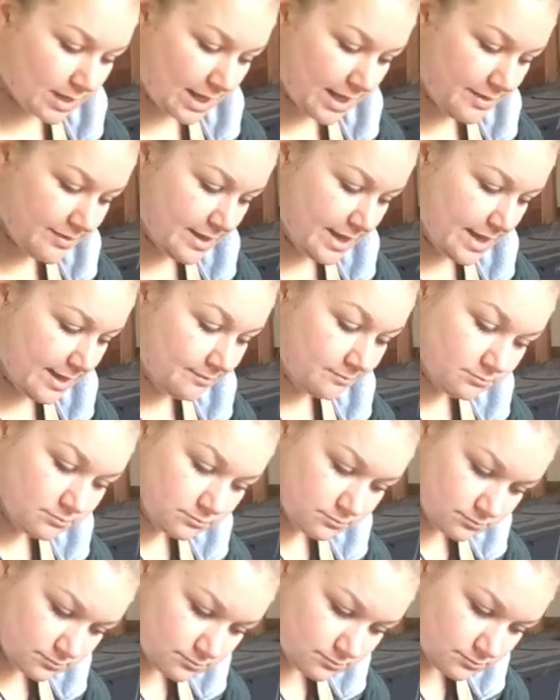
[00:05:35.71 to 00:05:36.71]
and then
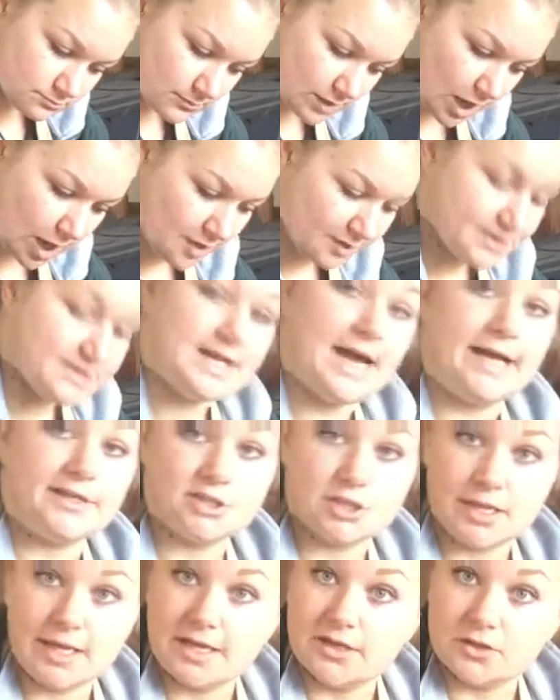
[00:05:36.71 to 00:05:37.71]
I'll
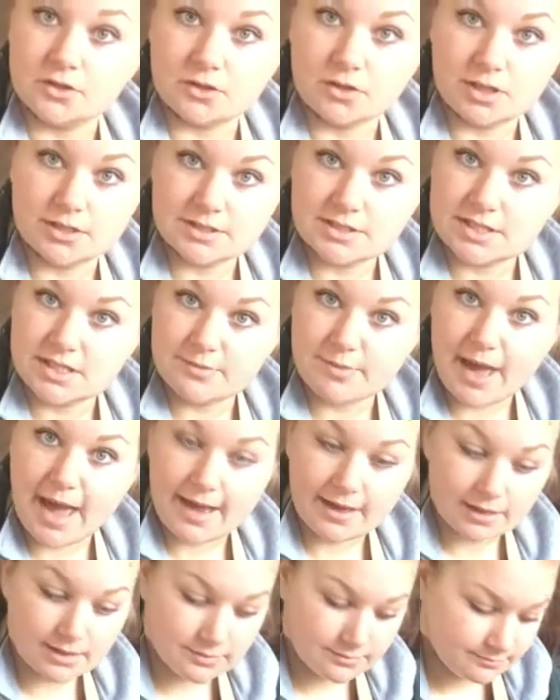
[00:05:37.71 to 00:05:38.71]
attach a handle onto the
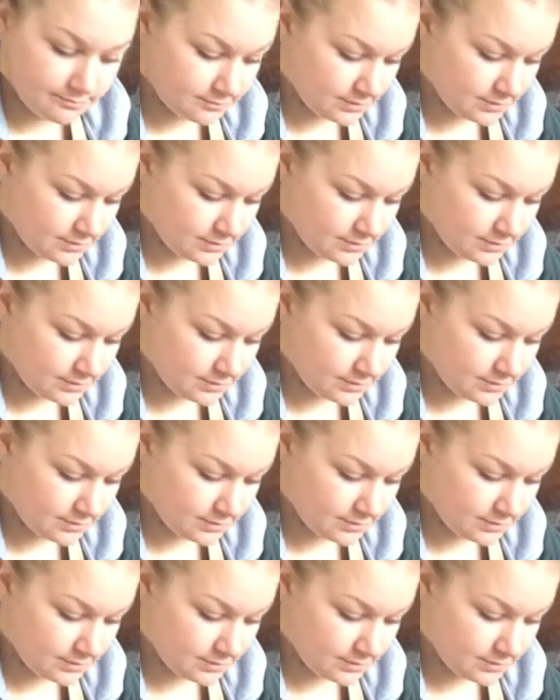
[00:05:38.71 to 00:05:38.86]
back.